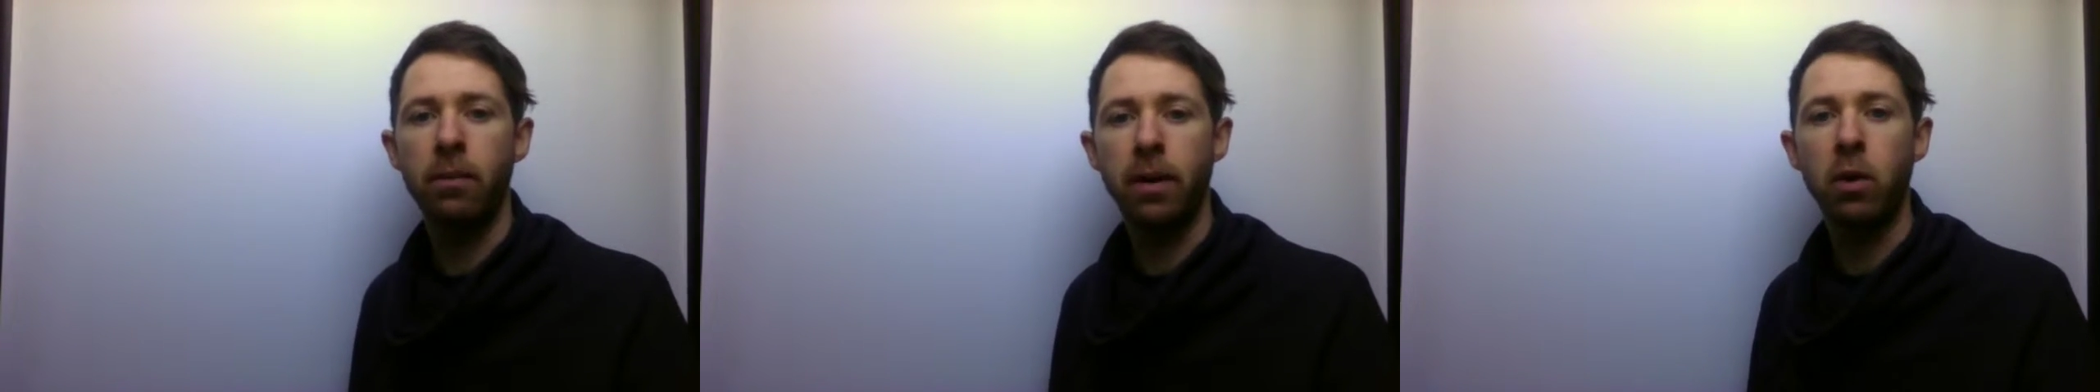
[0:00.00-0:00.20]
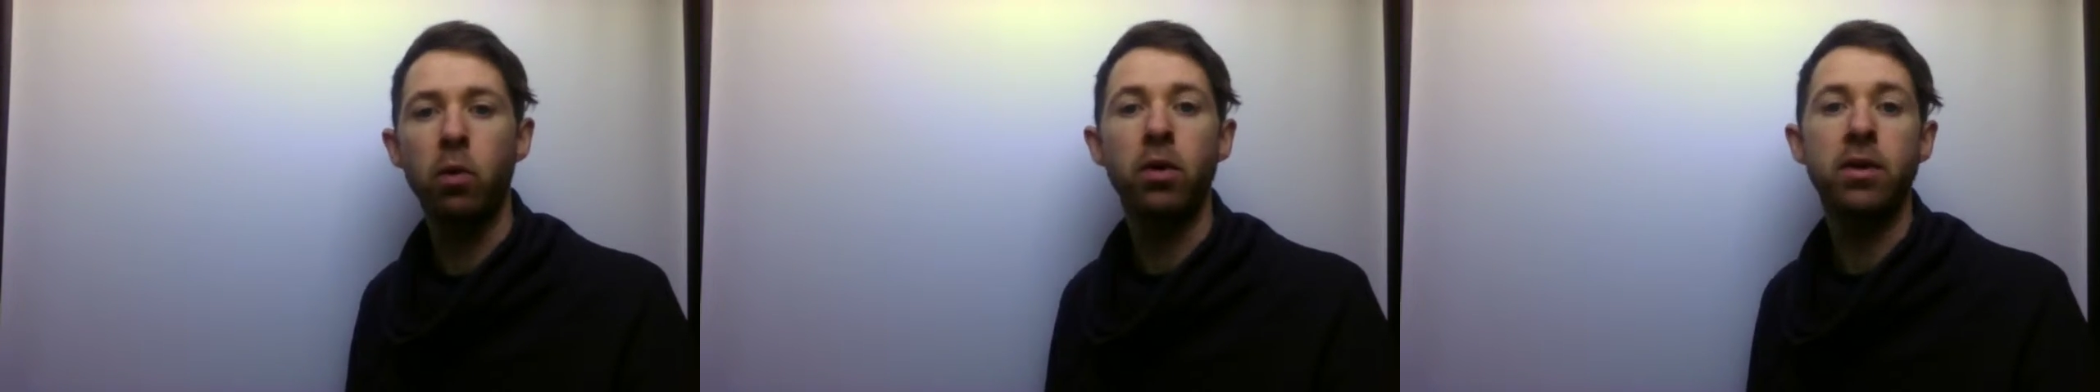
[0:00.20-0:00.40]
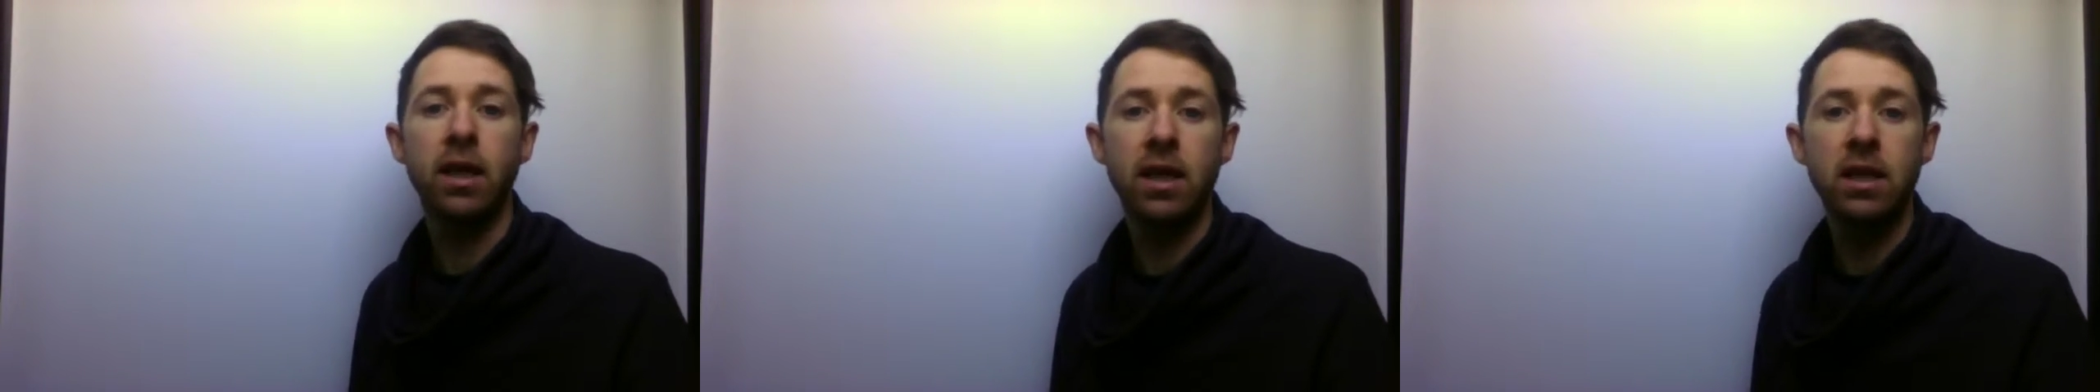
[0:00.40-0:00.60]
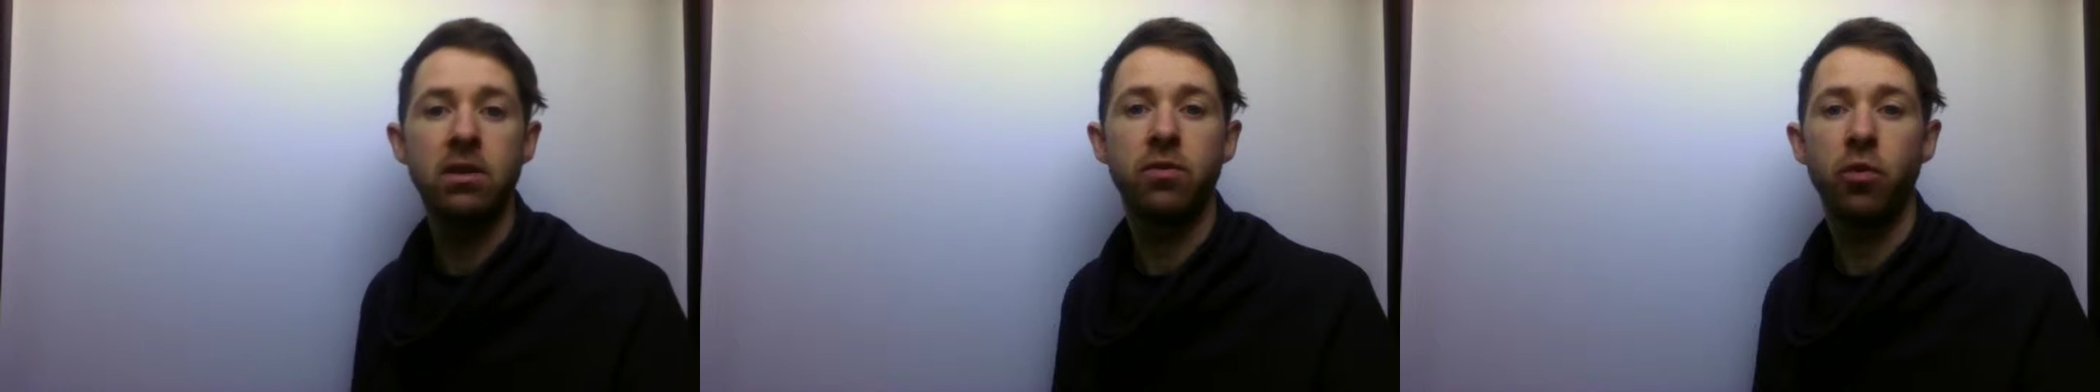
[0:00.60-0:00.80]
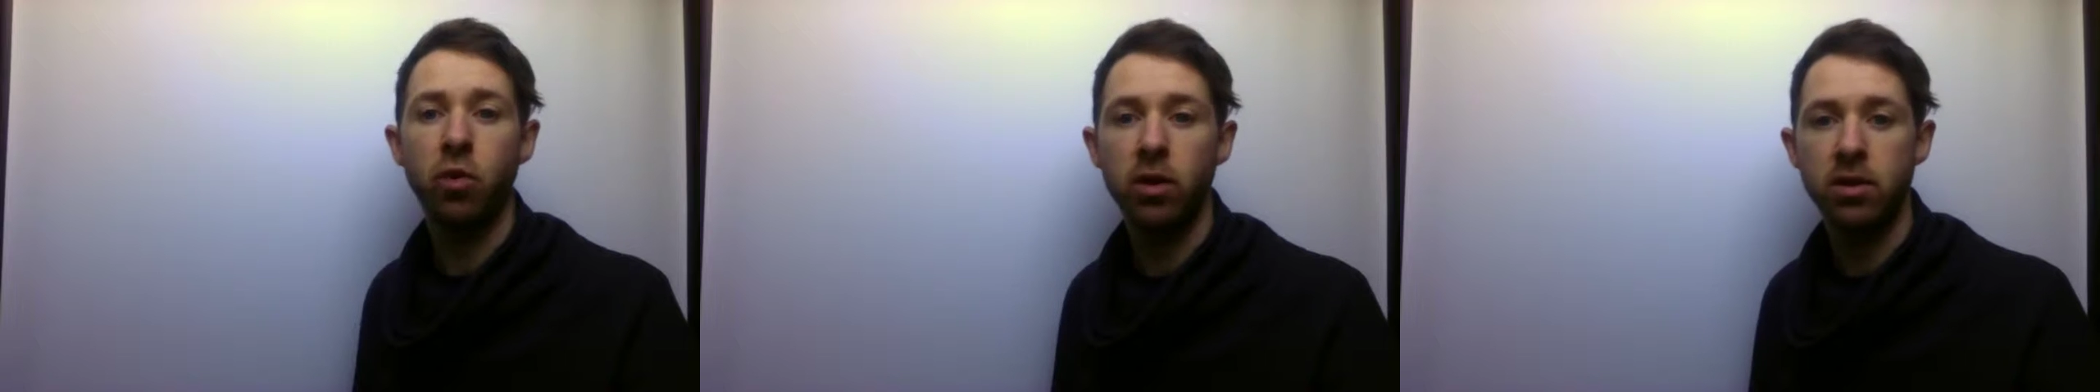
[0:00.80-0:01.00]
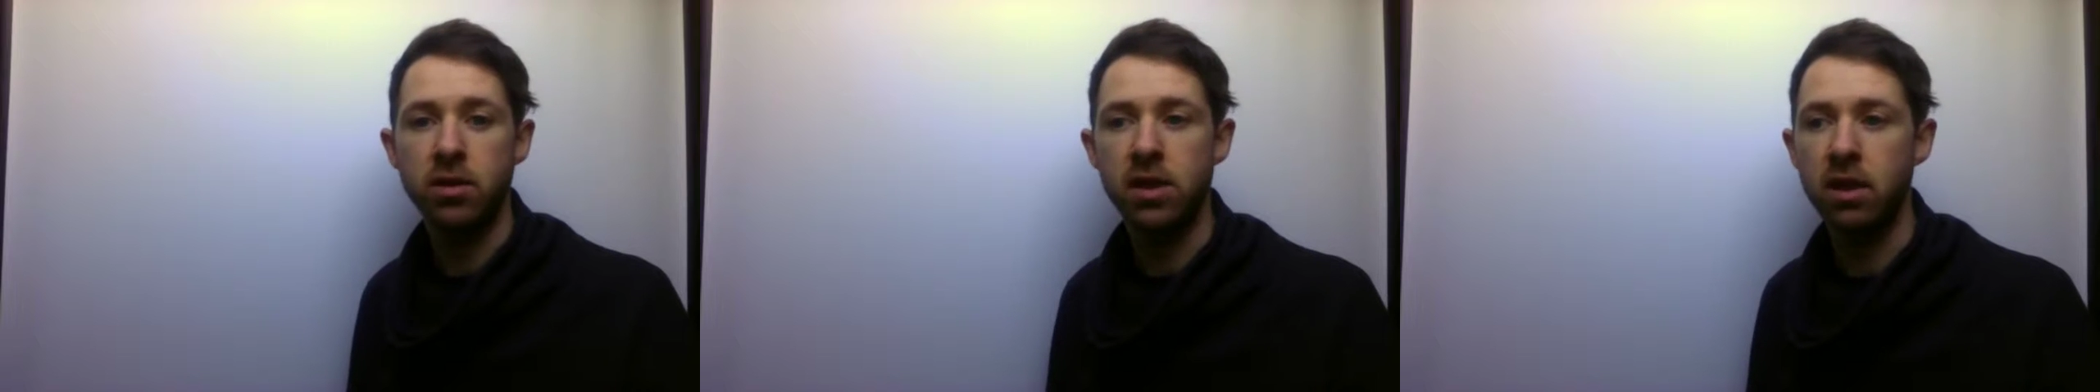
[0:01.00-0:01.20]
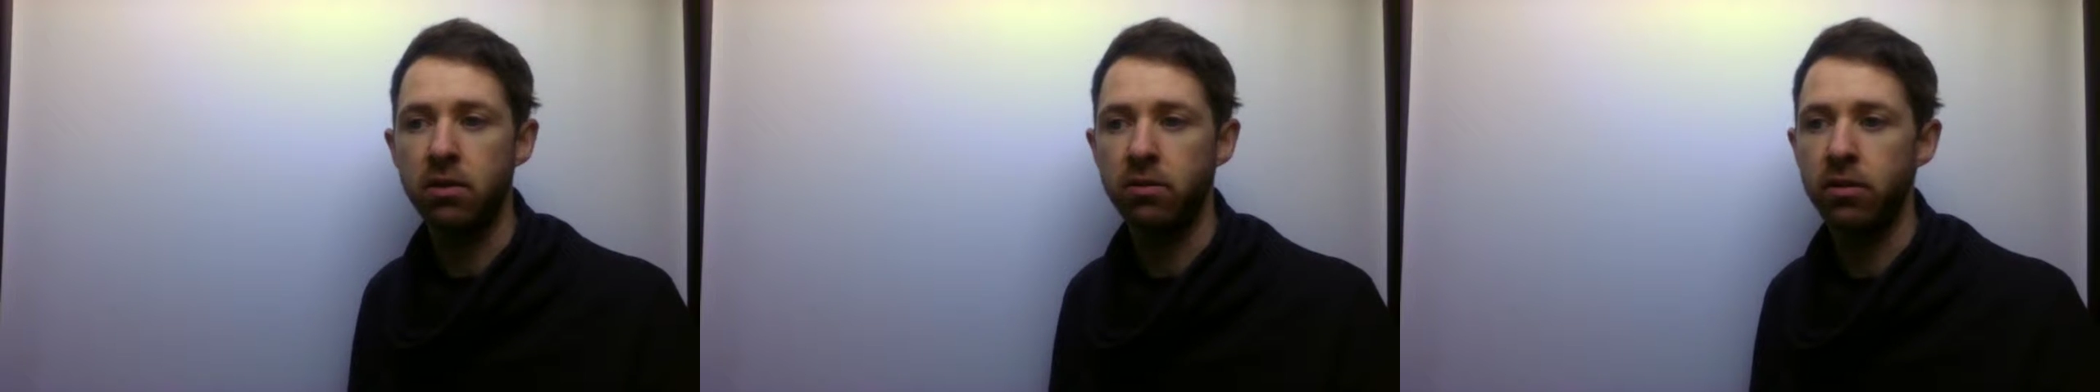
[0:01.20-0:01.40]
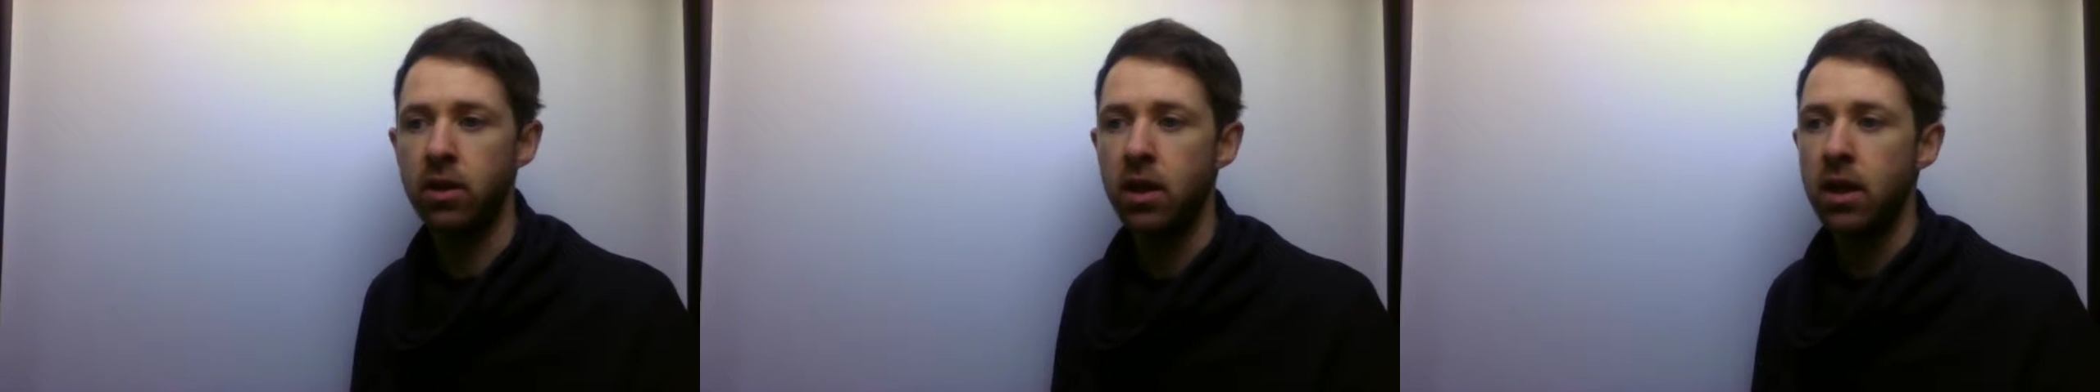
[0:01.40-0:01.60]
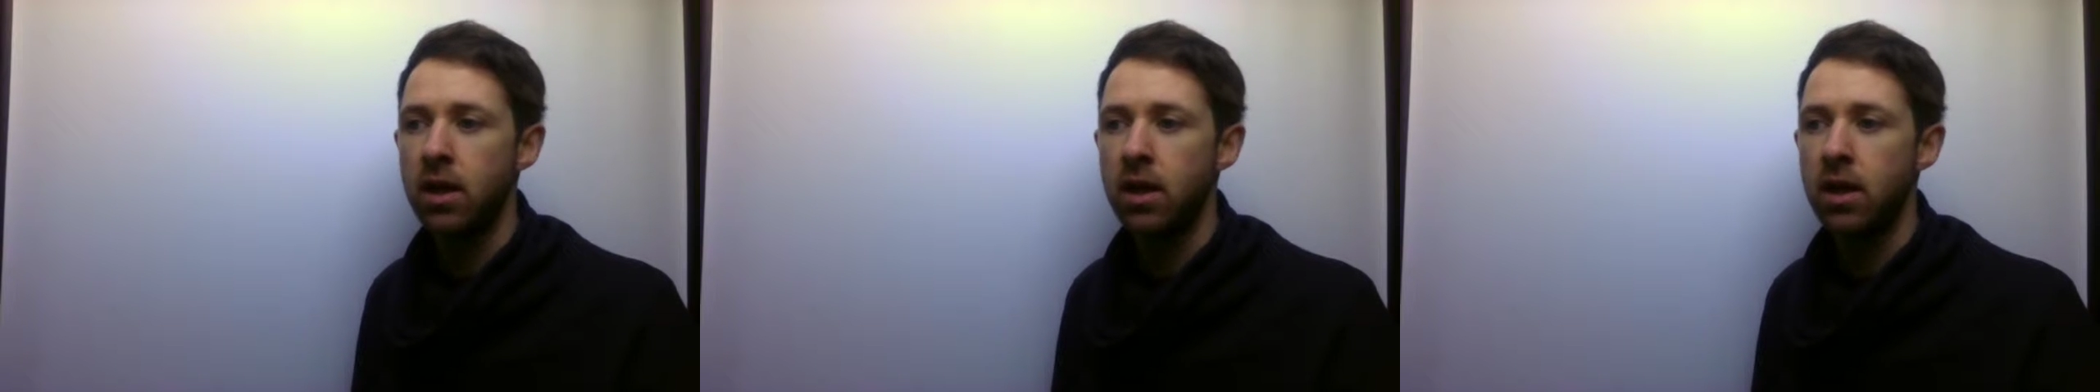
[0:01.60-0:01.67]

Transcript: about what that is for yourself.